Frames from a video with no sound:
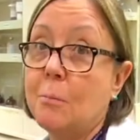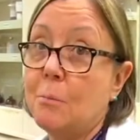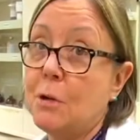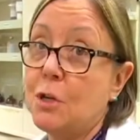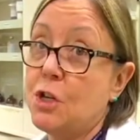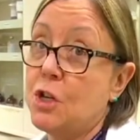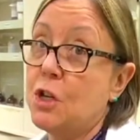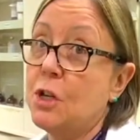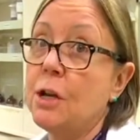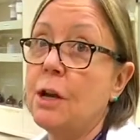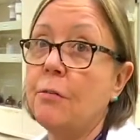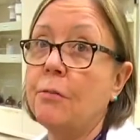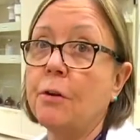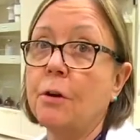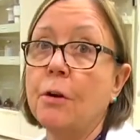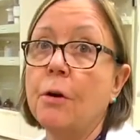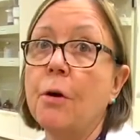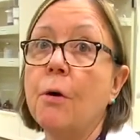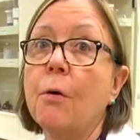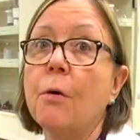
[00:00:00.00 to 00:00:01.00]
but you
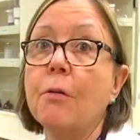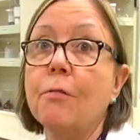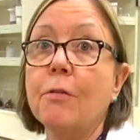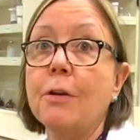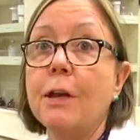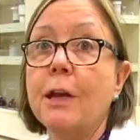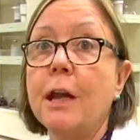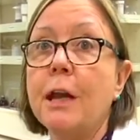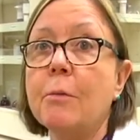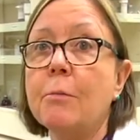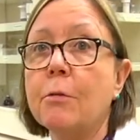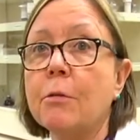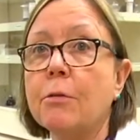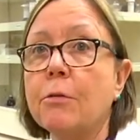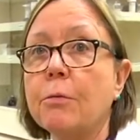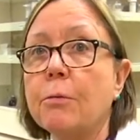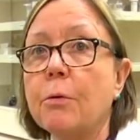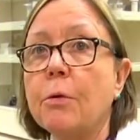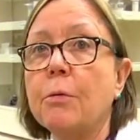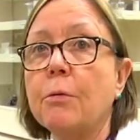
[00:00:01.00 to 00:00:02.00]
never know if a neighbor
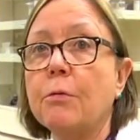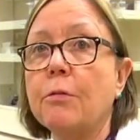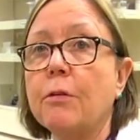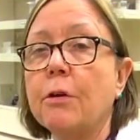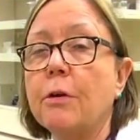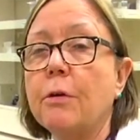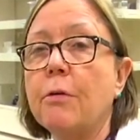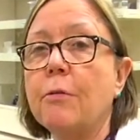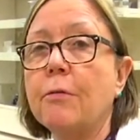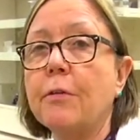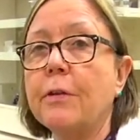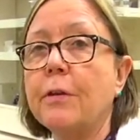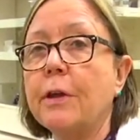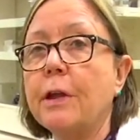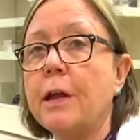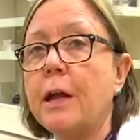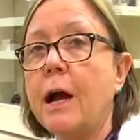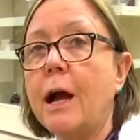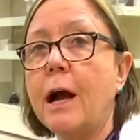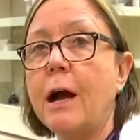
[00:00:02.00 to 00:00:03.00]
throws it over the
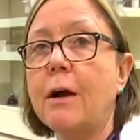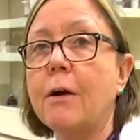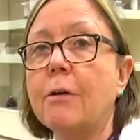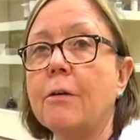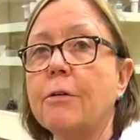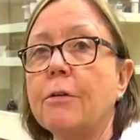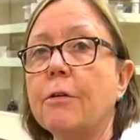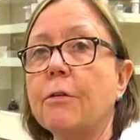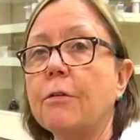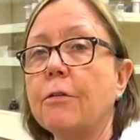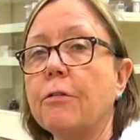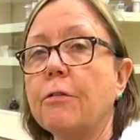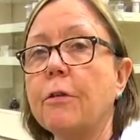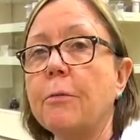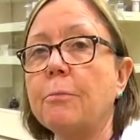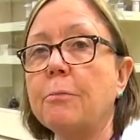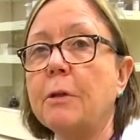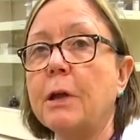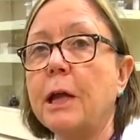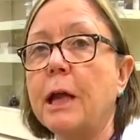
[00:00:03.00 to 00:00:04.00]
yard or
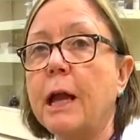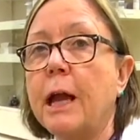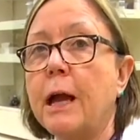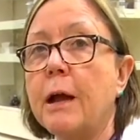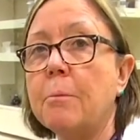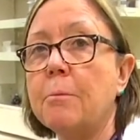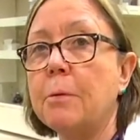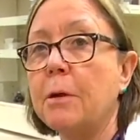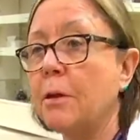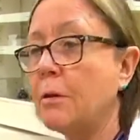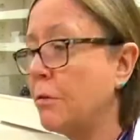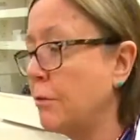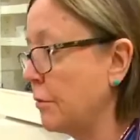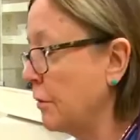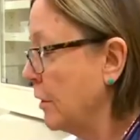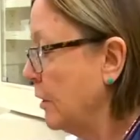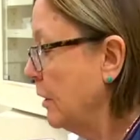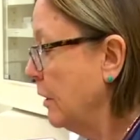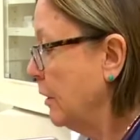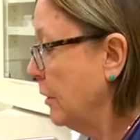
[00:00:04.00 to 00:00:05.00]
something happens.